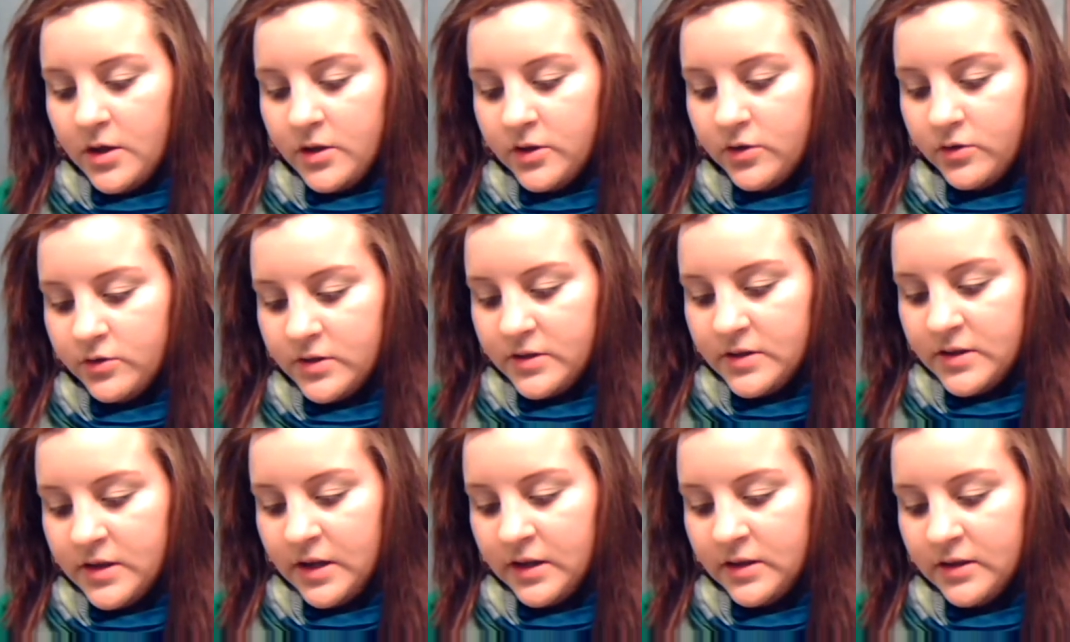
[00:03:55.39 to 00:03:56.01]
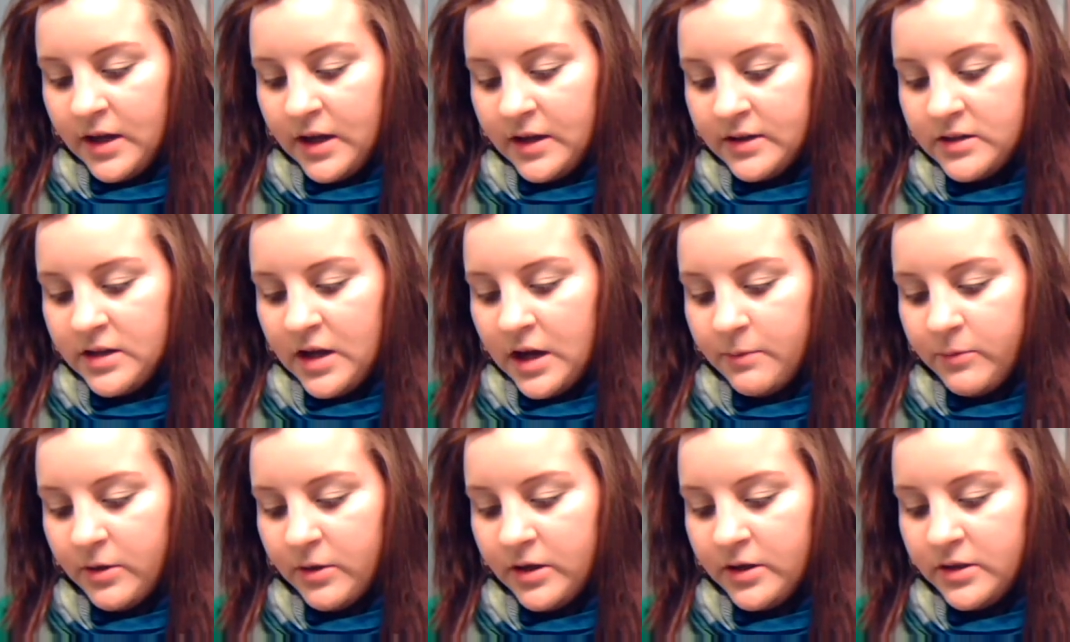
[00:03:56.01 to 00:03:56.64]
So just take that,
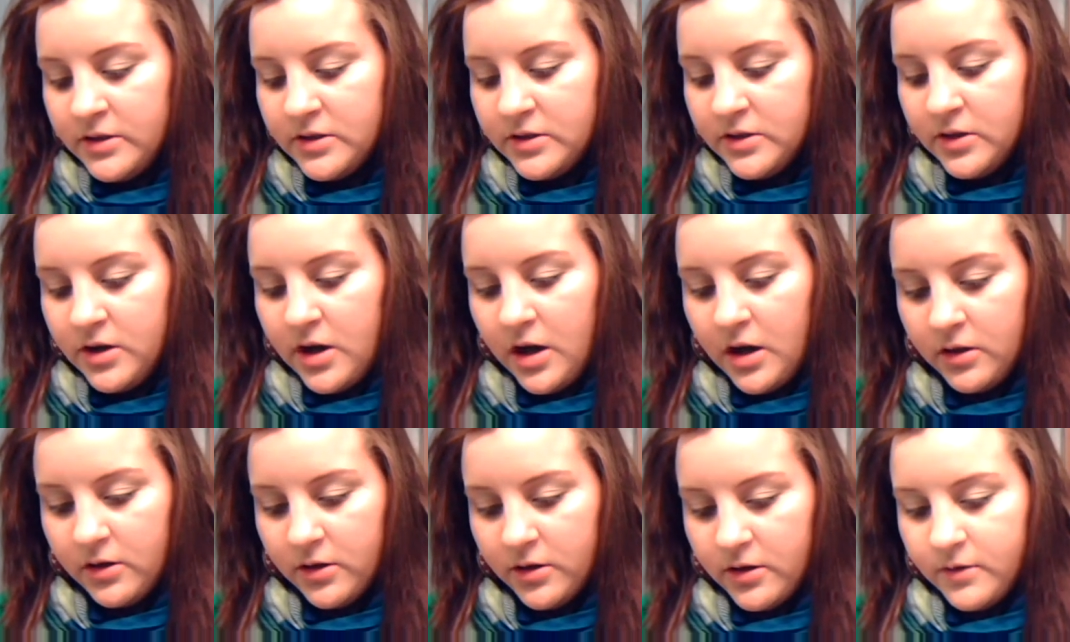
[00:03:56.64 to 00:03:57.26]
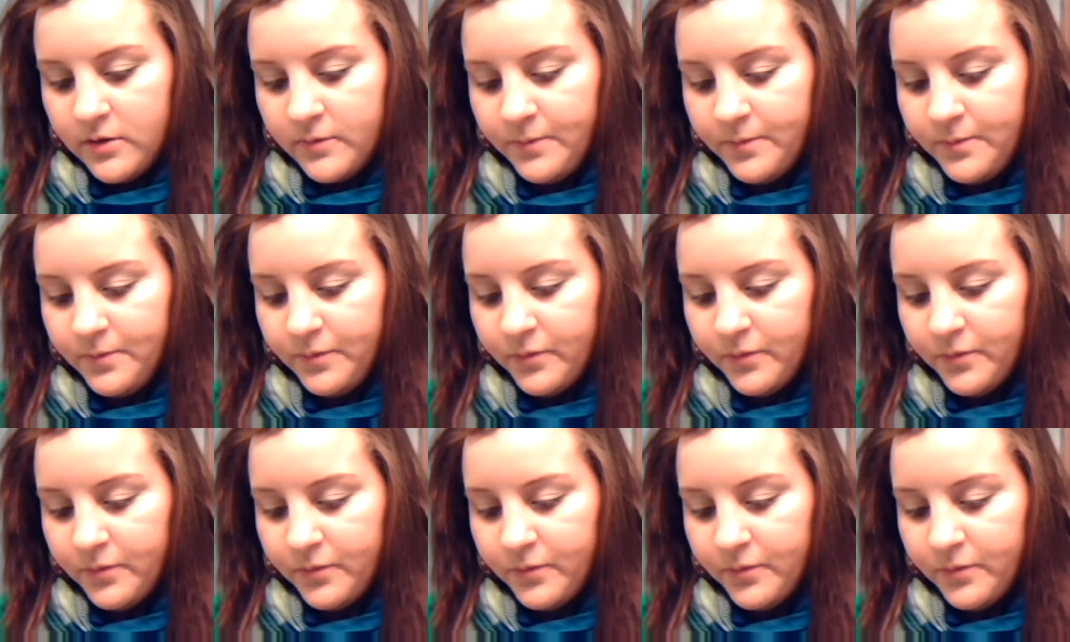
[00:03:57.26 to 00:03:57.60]
tap that into the color.